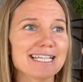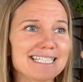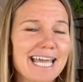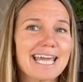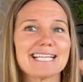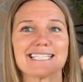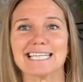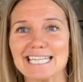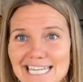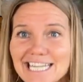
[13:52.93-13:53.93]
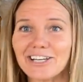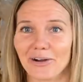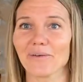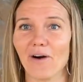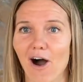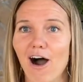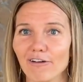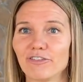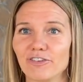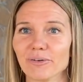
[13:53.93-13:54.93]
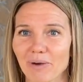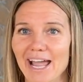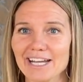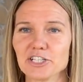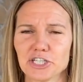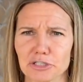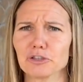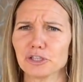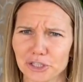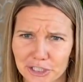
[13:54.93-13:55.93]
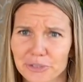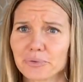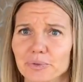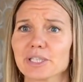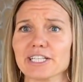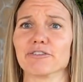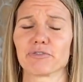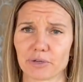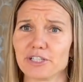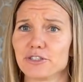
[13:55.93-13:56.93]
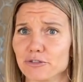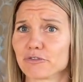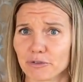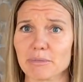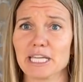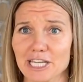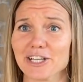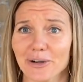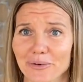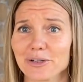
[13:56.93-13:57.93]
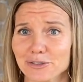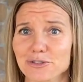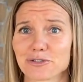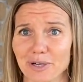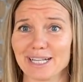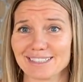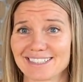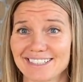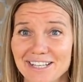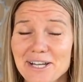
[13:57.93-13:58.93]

takes the ego off, right? She literally frees you from ego constraints.